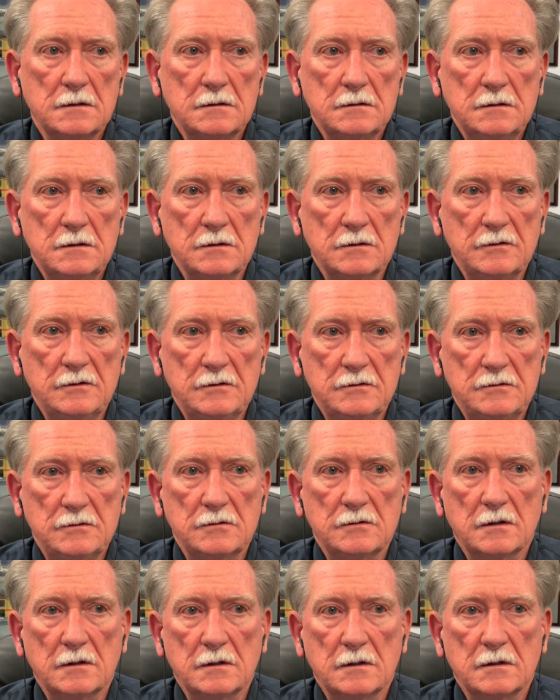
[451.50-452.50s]
you know, you
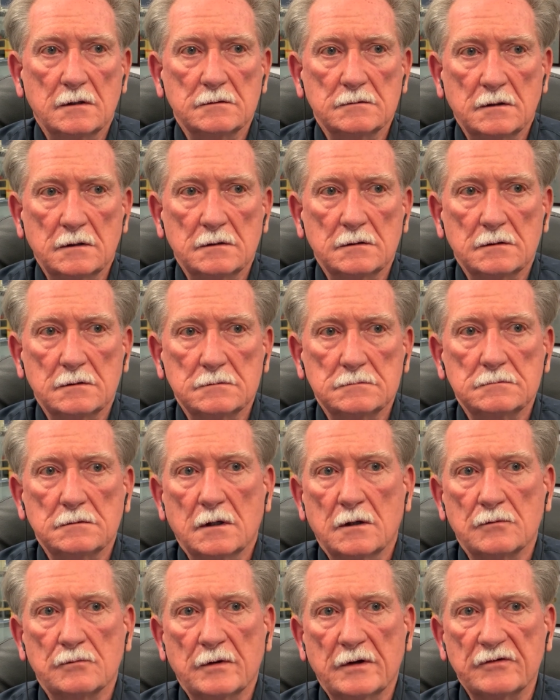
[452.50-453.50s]
do a, a,
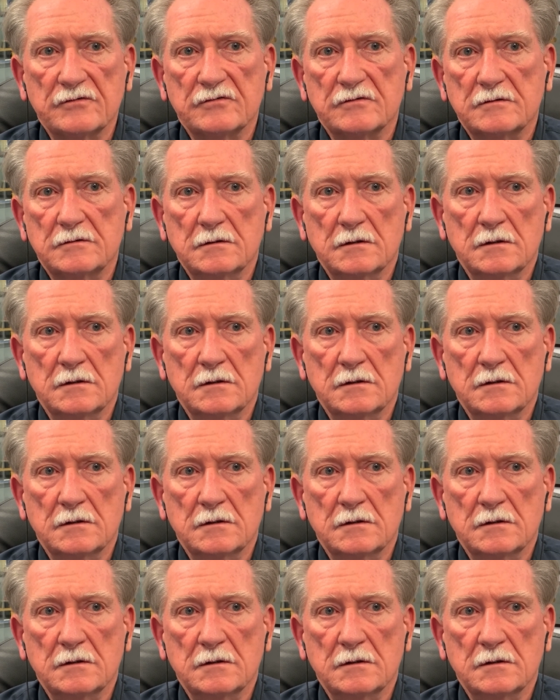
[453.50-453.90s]
a risk